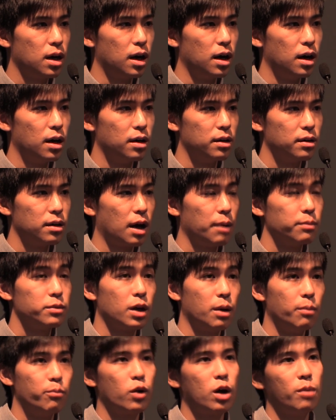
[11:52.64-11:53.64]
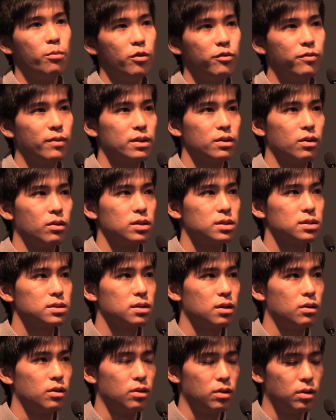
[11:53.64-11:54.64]
uh, the umbrella movement or,
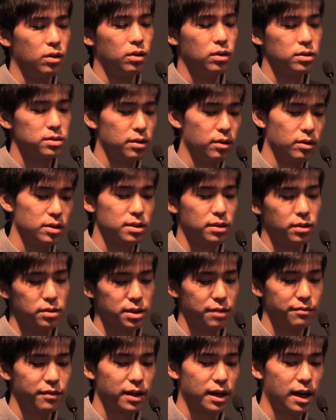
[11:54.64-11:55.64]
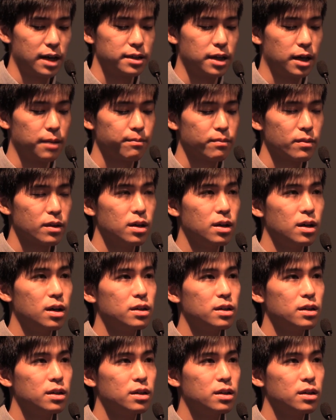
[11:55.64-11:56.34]
or, or, or, something like that.